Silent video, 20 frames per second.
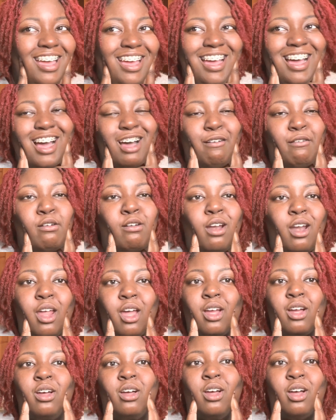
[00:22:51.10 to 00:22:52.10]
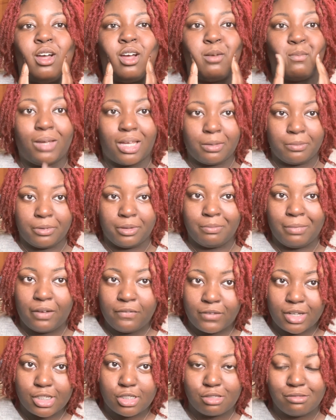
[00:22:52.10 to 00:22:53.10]
I was like, baby, my
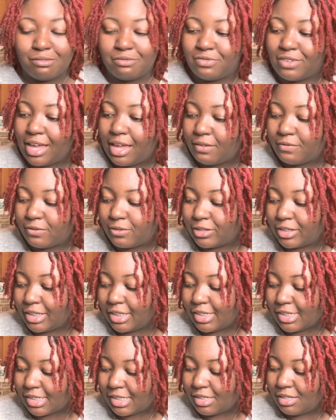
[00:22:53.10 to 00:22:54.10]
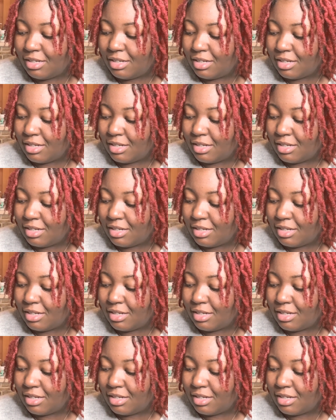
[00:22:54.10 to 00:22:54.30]
face too fat for this.